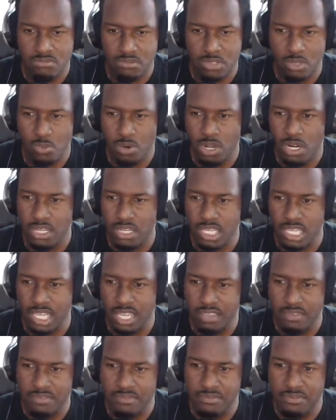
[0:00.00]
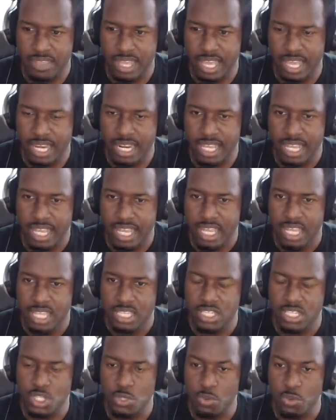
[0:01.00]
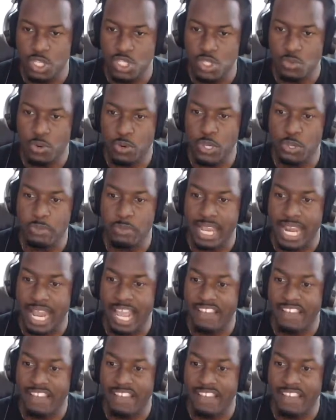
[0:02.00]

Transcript: you want to give that situation where you might